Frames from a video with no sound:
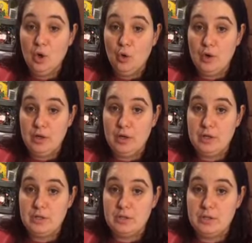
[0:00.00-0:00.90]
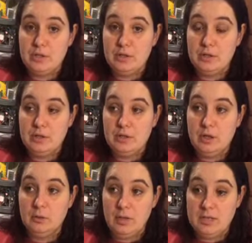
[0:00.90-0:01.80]
orders
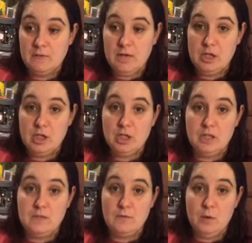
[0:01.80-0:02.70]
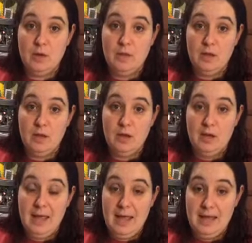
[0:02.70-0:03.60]
or reservations for the
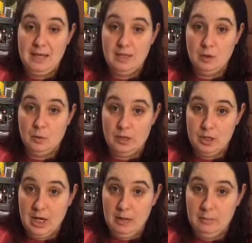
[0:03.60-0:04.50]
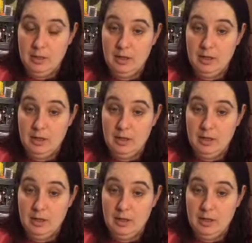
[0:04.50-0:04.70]
egg workshop.